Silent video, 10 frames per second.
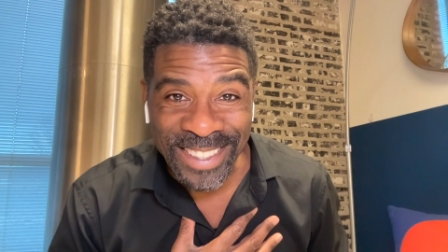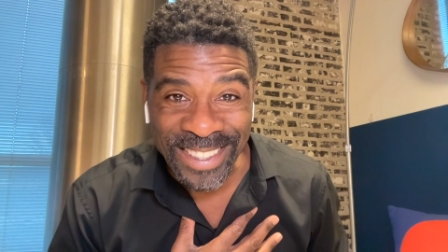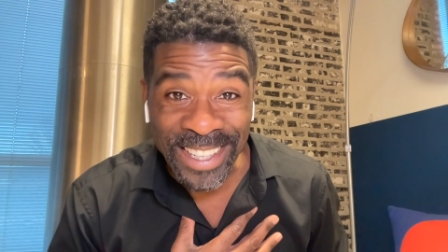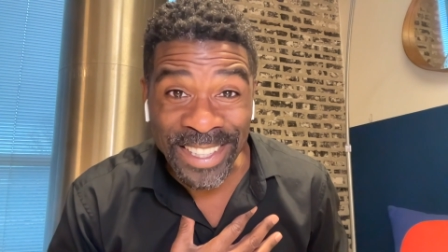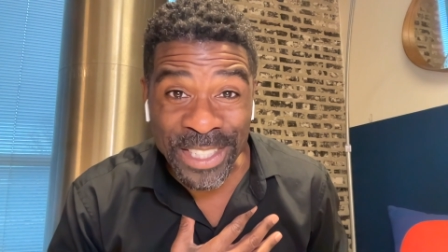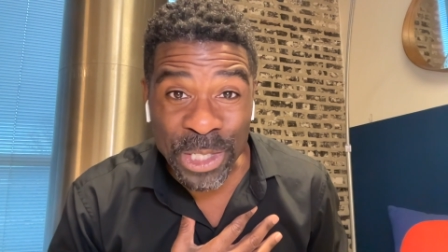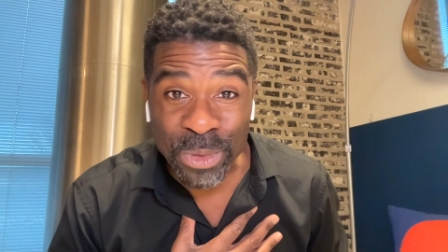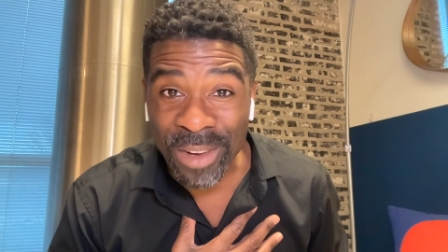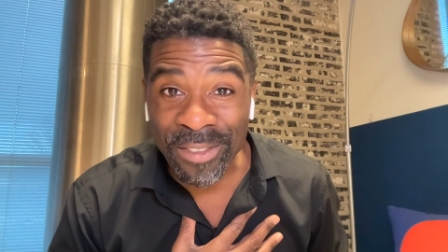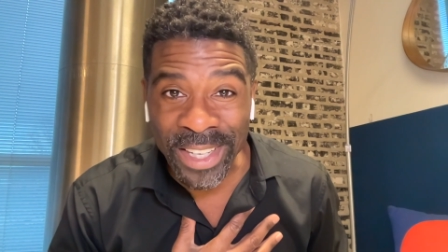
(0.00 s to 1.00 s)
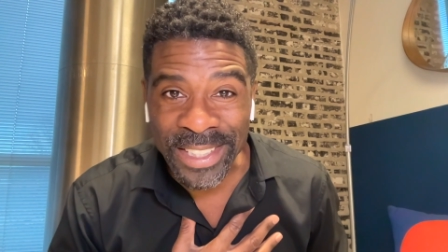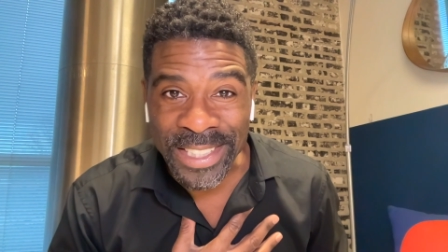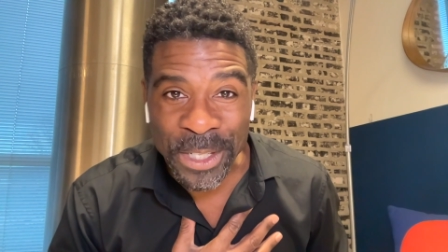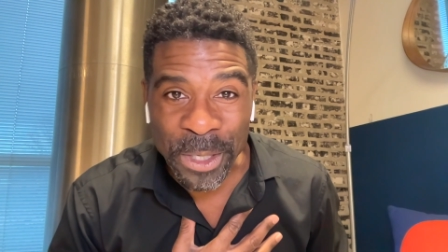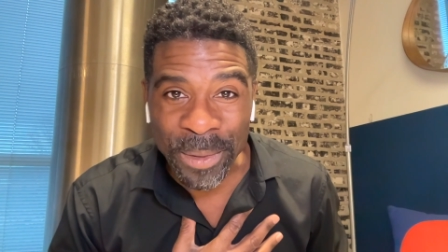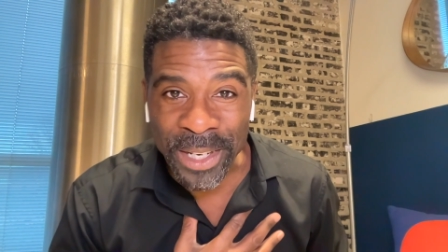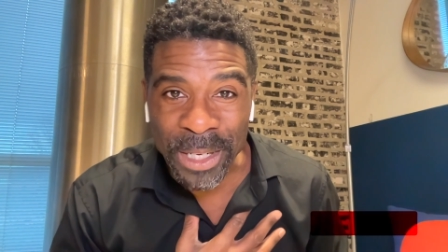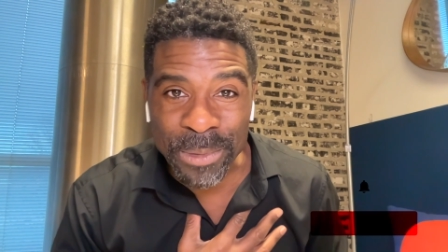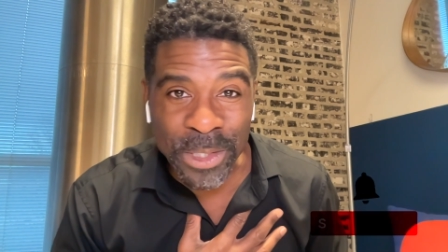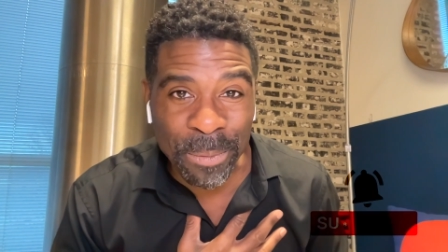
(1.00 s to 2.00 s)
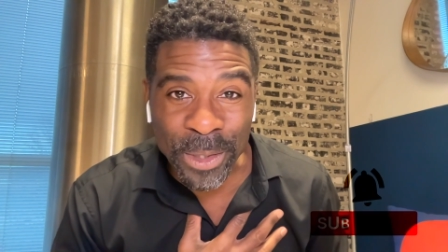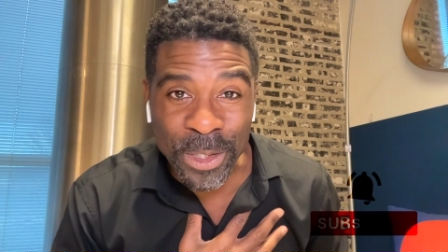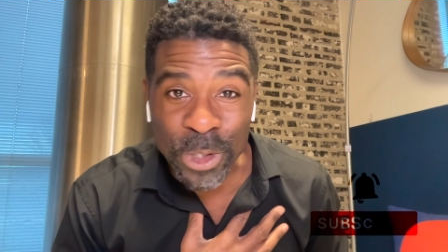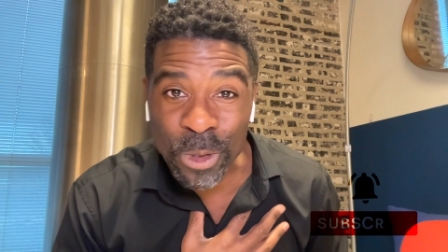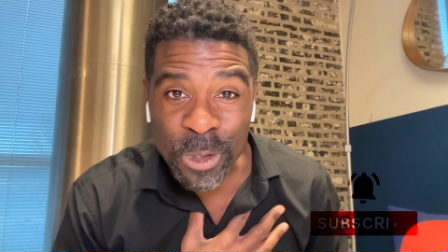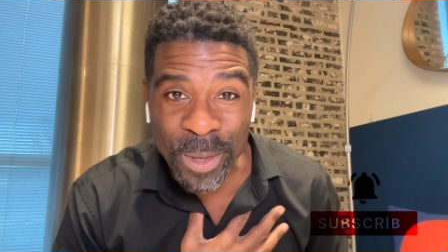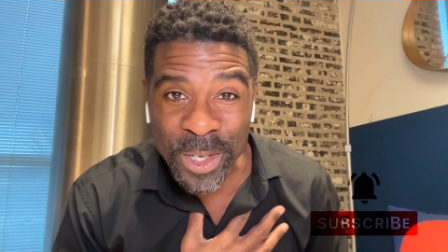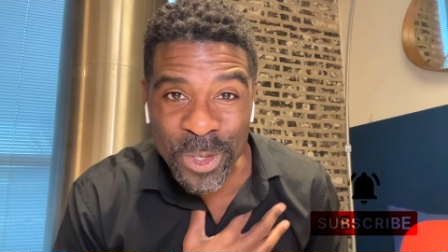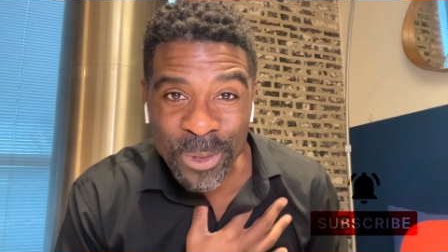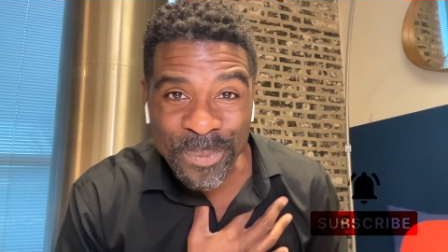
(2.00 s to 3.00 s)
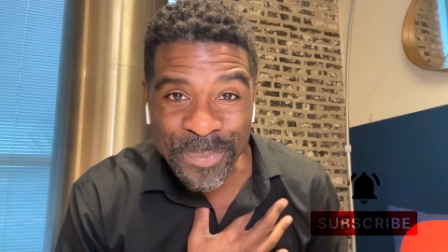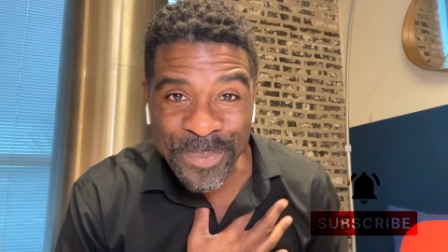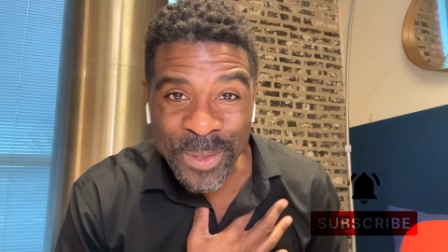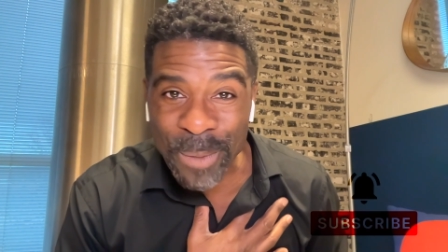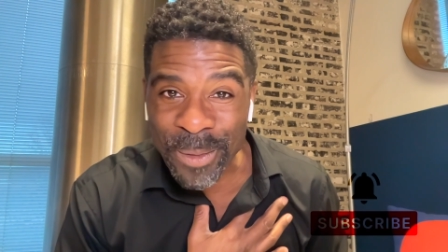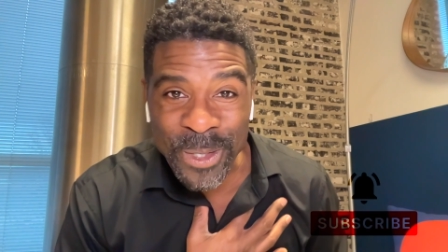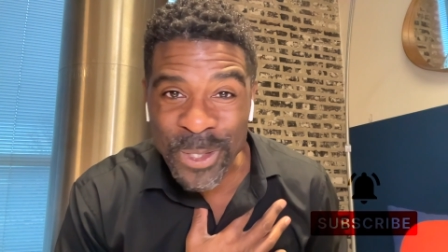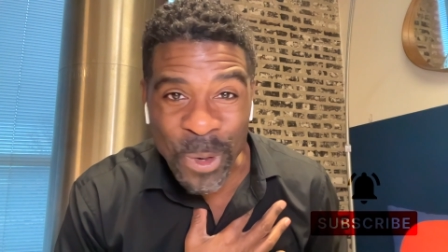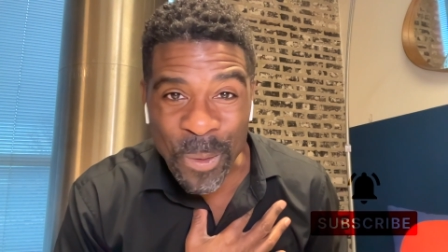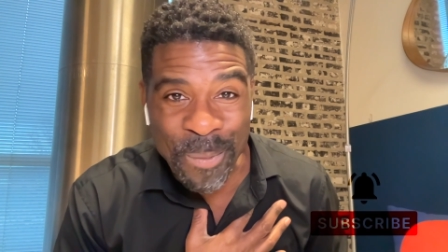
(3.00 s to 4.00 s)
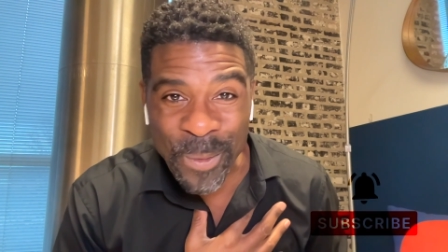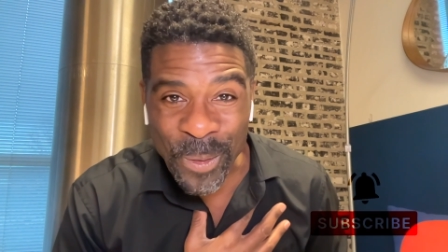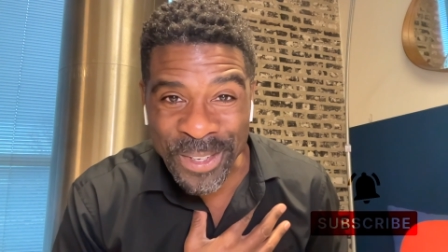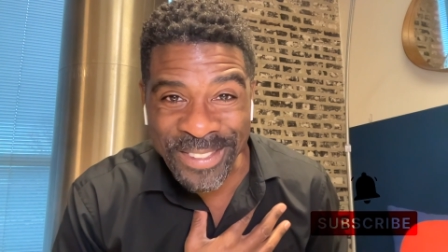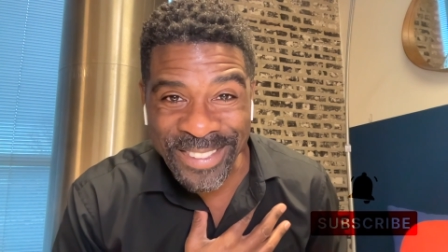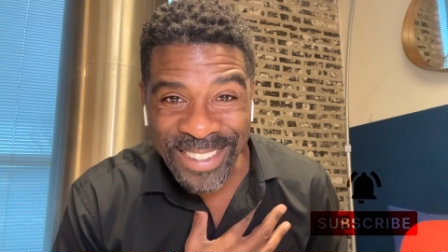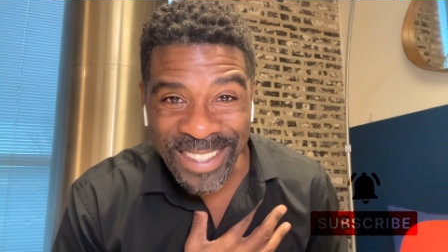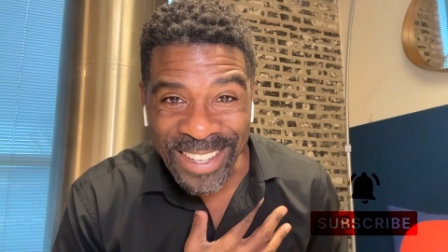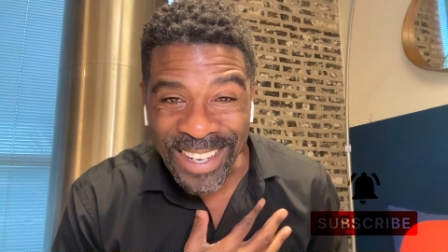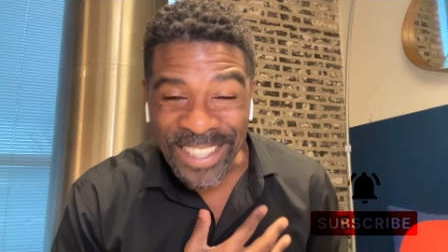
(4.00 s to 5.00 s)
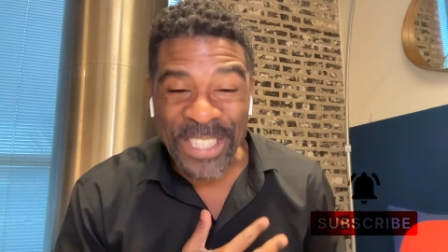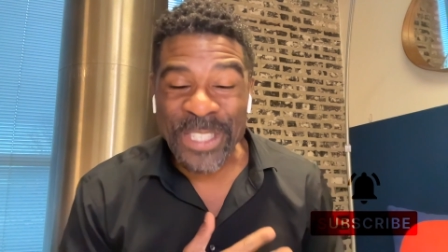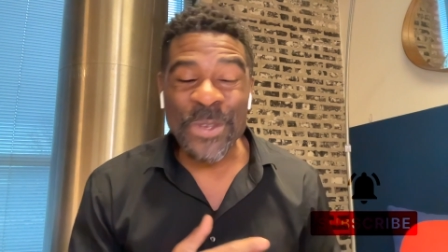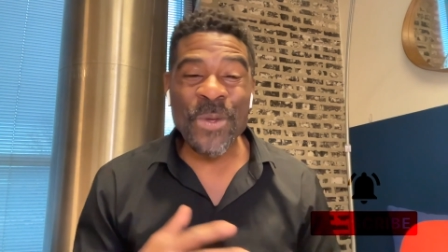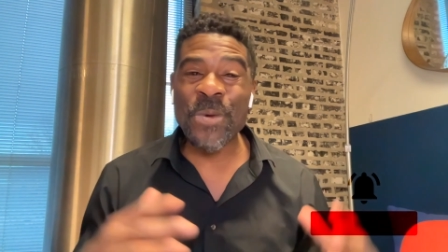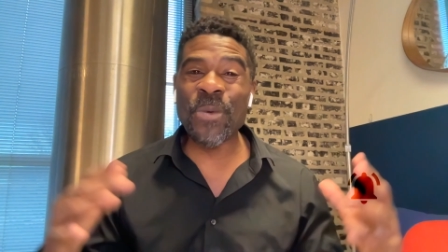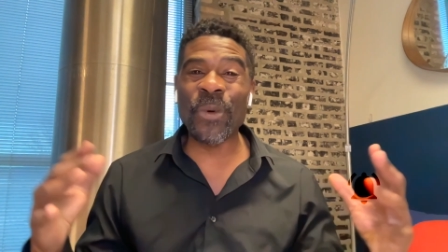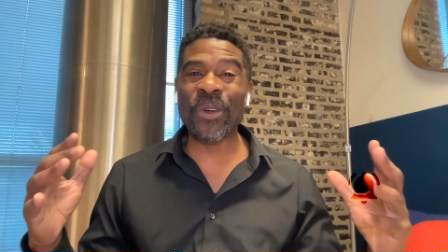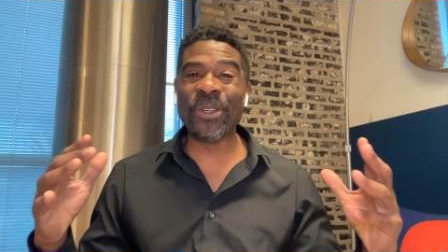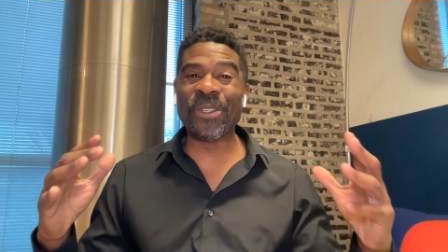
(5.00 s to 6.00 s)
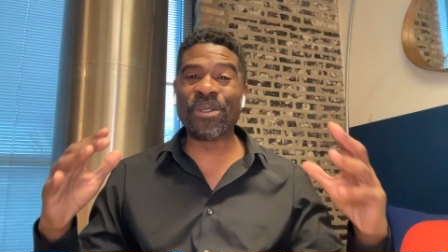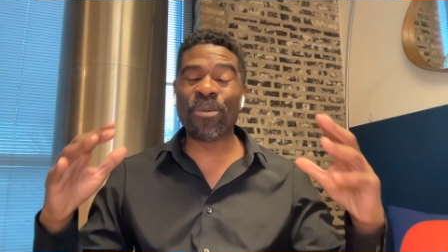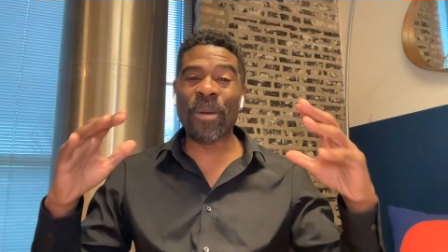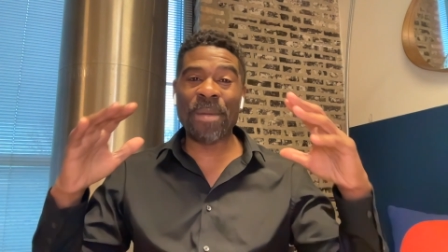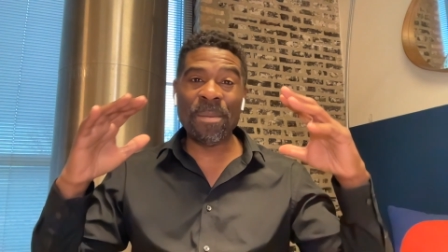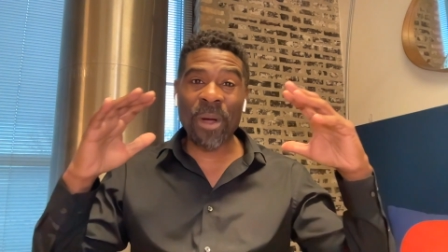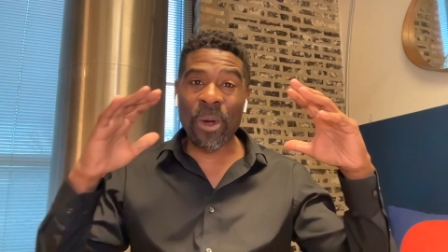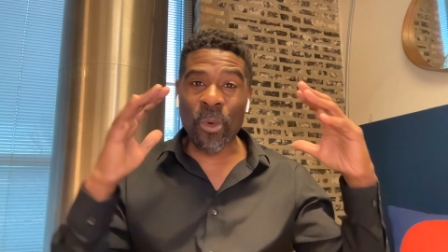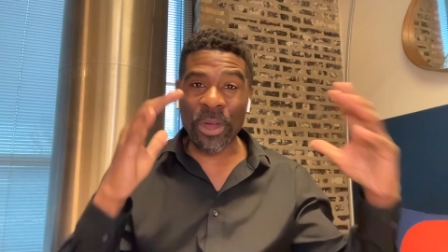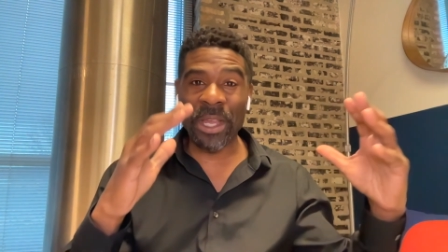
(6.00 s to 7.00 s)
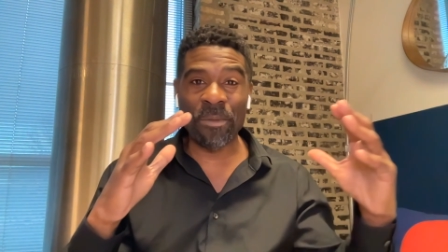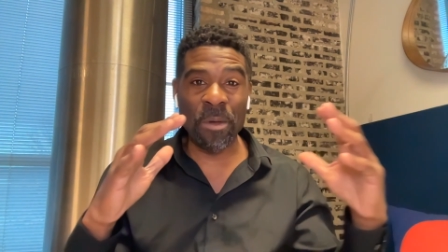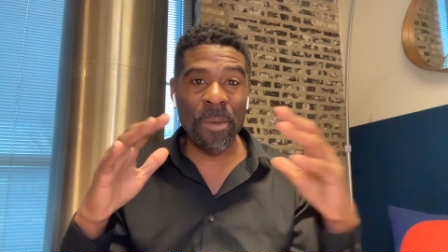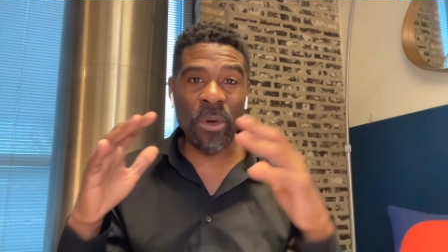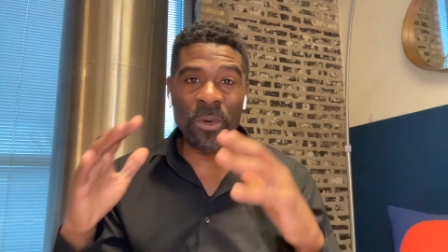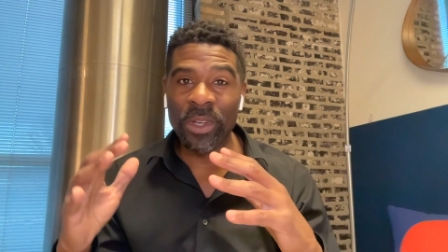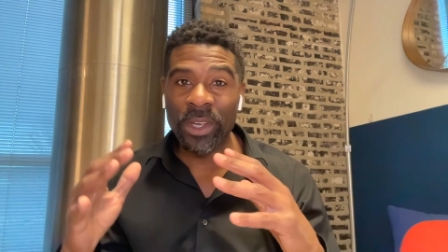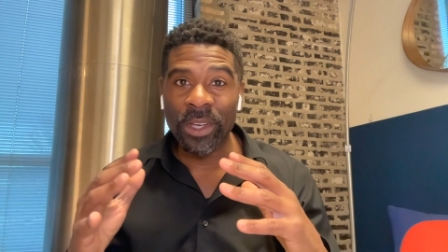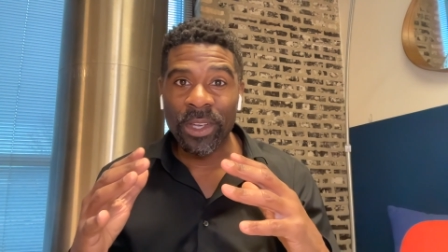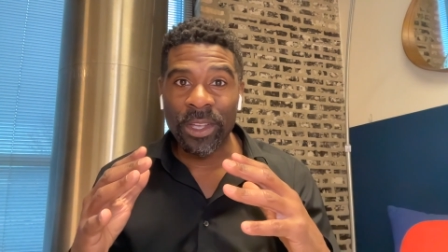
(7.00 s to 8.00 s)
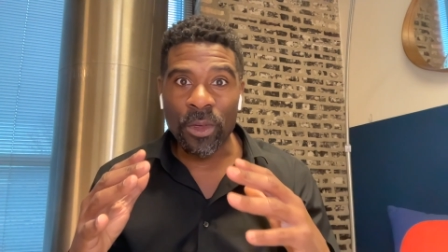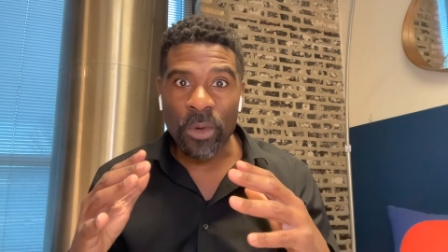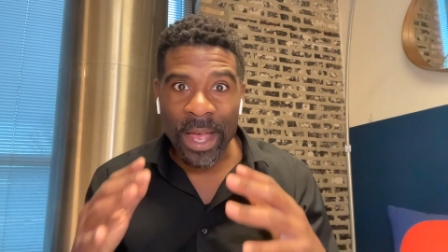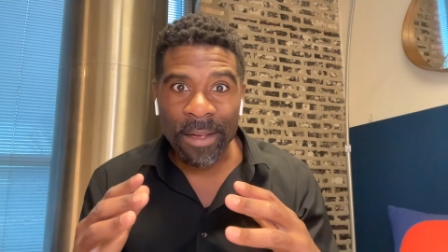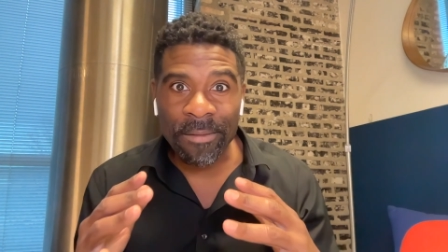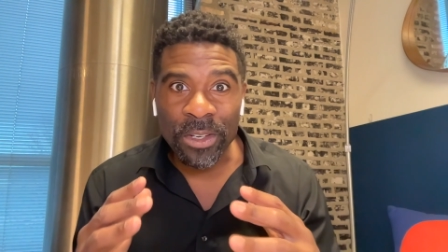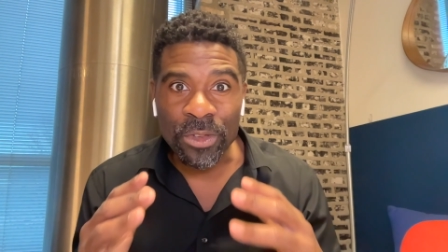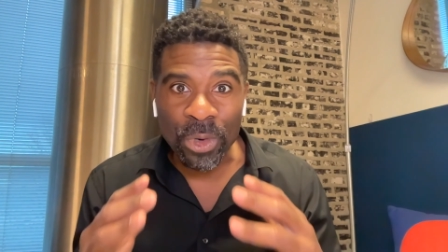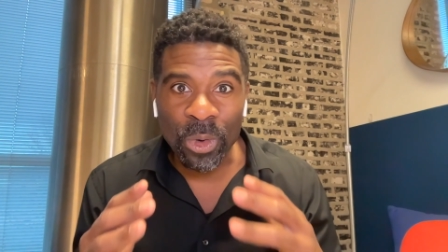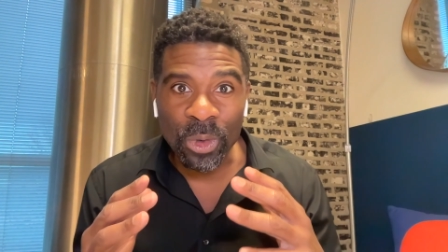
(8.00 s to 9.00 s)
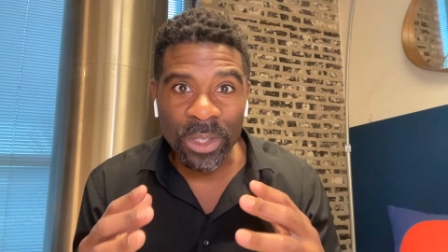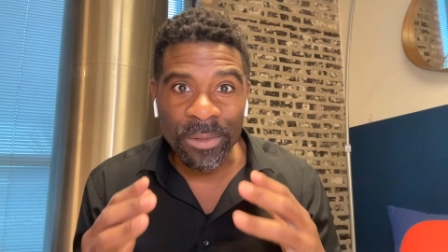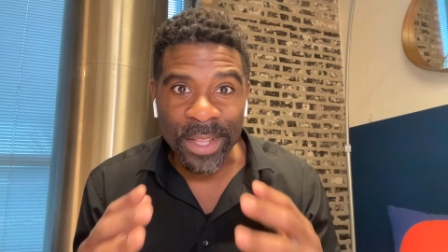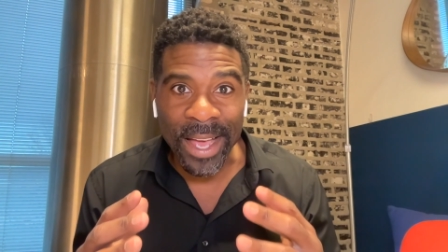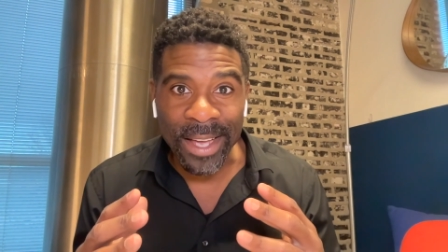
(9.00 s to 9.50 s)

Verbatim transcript: And this is why volunteering becomes something so special, something so important. In this new world where people are working remote, you have control of that.